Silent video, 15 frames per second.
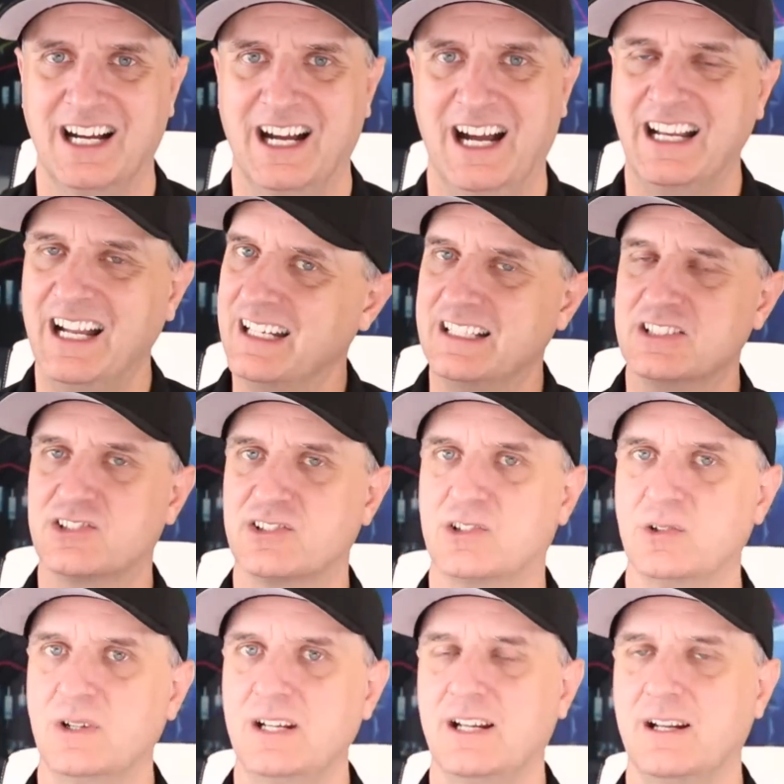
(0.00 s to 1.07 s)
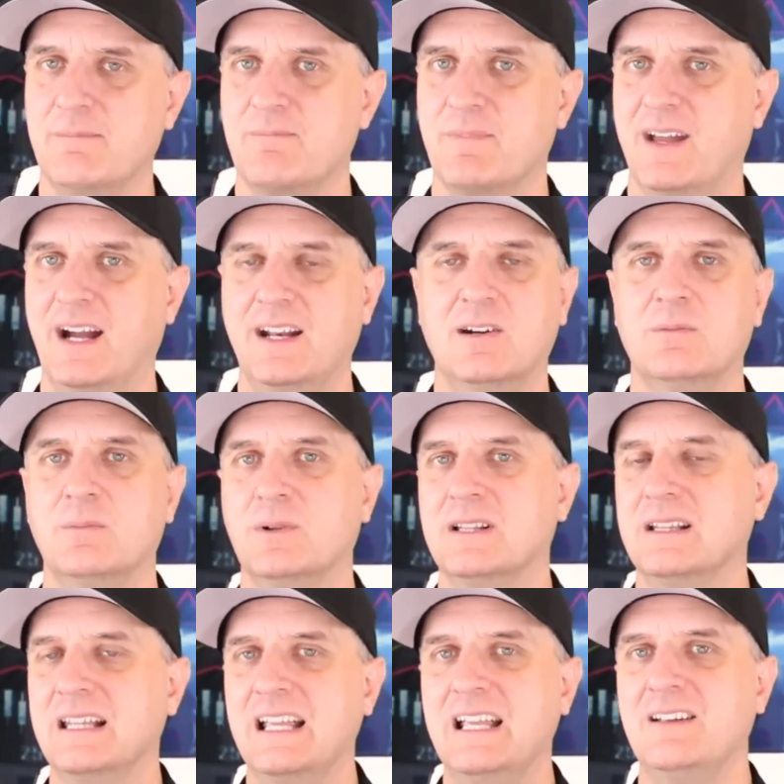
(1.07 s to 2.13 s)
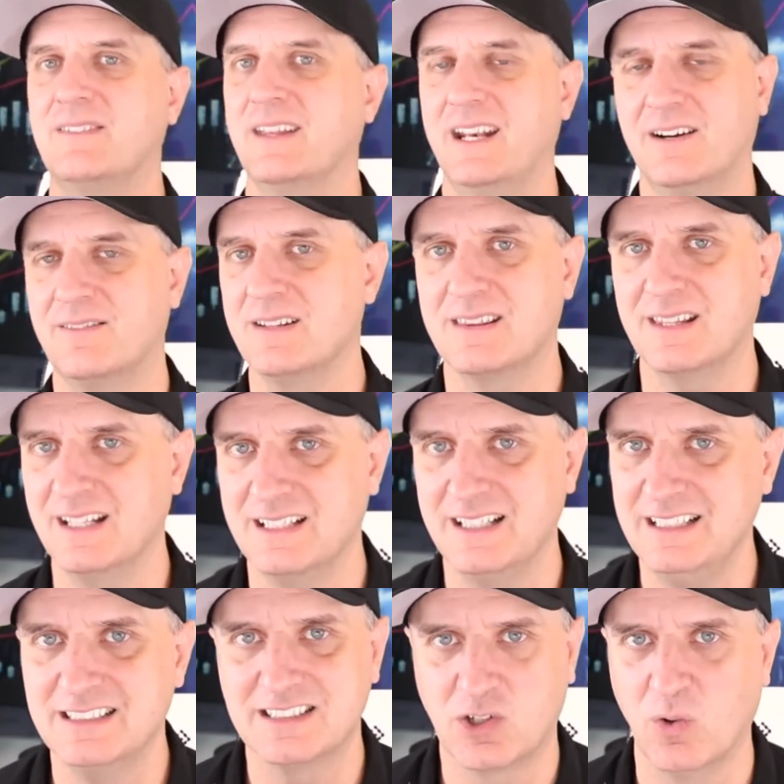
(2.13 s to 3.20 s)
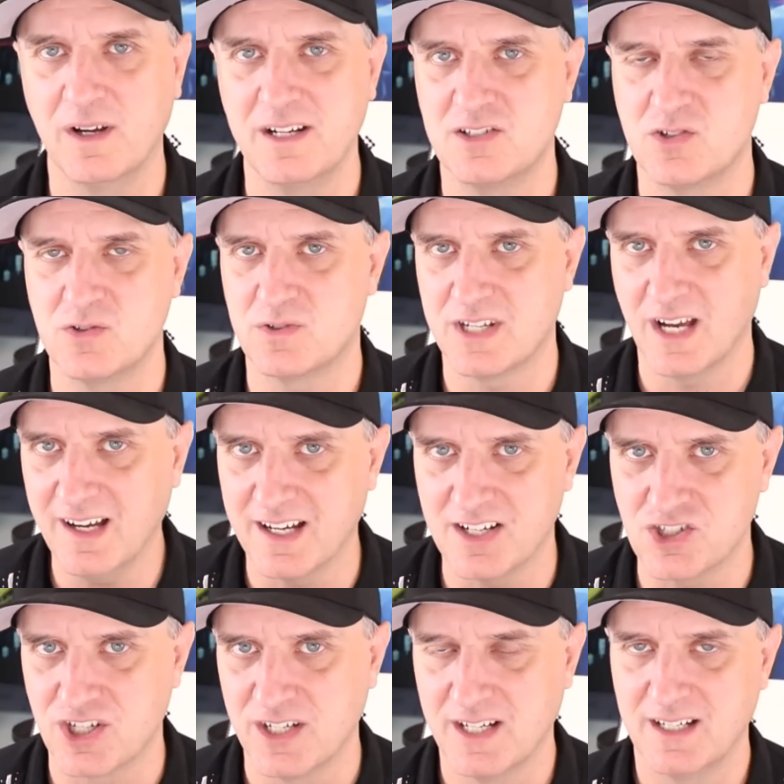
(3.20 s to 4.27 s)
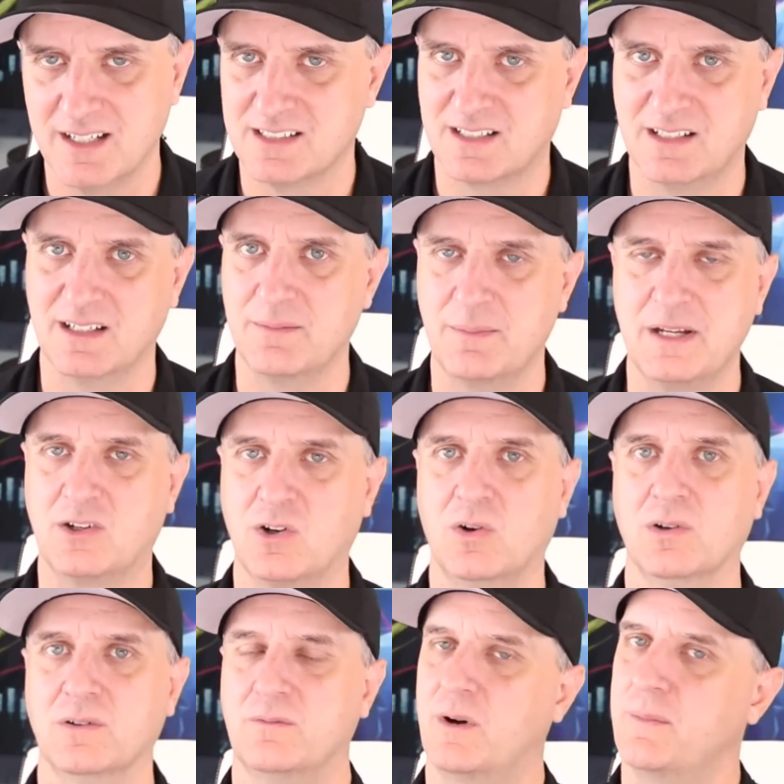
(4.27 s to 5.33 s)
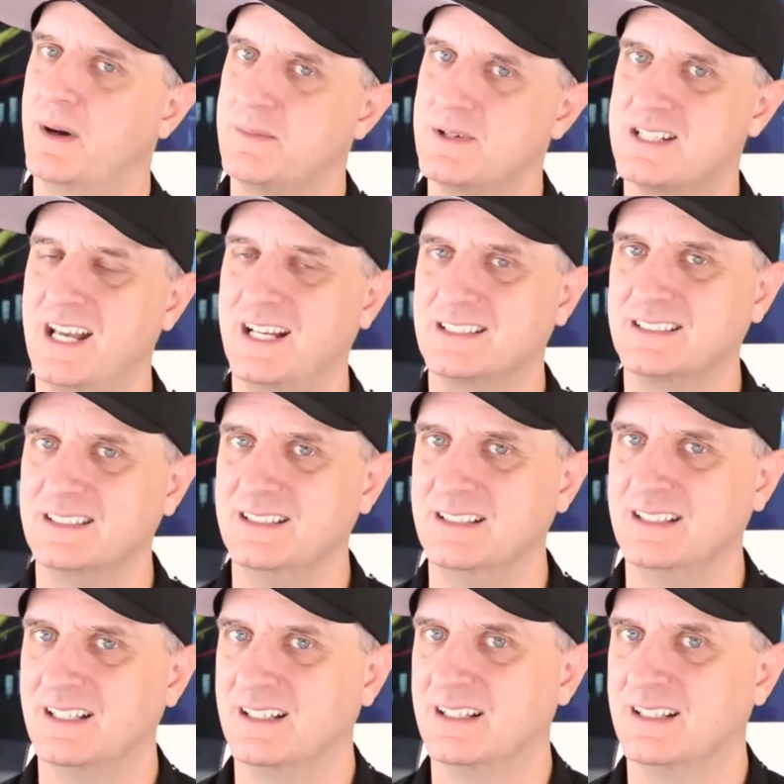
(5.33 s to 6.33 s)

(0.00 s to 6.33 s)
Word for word: I kind of disagree. I don't believe that everything he's going to touch is going to be golden. Remember Tesla?